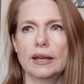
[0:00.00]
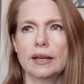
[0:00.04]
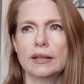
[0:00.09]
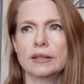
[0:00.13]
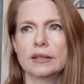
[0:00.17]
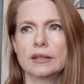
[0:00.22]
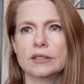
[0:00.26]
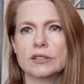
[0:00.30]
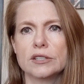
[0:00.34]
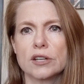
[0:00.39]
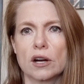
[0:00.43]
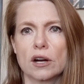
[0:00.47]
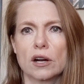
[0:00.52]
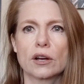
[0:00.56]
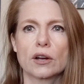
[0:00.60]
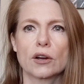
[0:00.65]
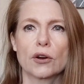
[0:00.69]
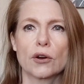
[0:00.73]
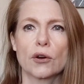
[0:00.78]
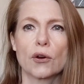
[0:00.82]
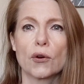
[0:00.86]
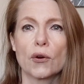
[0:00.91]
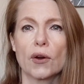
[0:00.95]
in the
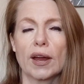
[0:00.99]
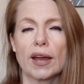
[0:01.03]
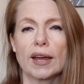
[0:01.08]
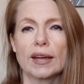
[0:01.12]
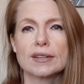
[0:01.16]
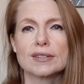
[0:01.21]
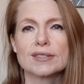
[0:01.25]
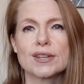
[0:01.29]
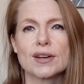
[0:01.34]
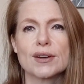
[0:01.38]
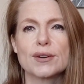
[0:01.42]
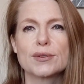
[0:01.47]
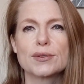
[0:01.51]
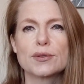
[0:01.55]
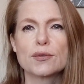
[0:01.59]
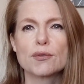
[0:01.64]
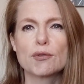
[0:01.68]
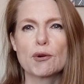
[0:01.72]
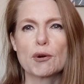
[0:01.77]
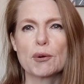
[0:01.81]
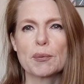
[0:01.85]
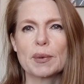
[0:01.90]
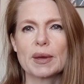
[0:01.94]
dark or gray
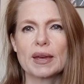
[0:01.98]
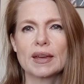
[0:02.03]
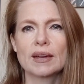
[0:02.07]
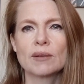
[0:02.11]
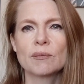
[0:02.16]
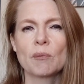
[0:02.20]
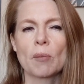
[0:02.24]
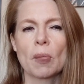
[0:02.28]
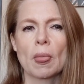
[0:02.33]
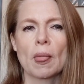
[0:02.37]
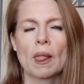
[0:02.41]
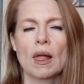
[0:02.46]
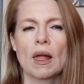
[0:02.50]
zone for me,